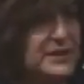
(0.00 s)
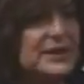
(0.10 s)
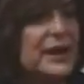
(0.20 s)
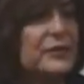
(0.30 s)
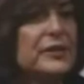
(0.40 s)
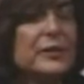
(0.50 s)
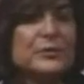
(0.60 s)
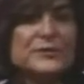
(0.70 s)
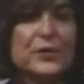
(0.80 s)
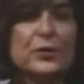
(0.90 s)
everything
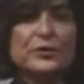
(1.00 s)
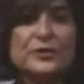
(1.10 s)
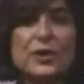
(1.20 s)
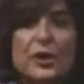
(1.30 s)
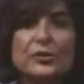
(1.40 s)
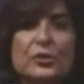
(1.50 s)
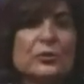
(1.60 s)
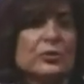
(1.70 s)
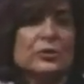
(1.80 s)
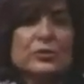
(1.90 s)
was focused on, you
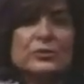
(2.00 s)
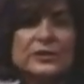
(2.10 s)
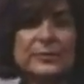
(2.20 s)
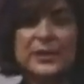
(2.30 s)
can do something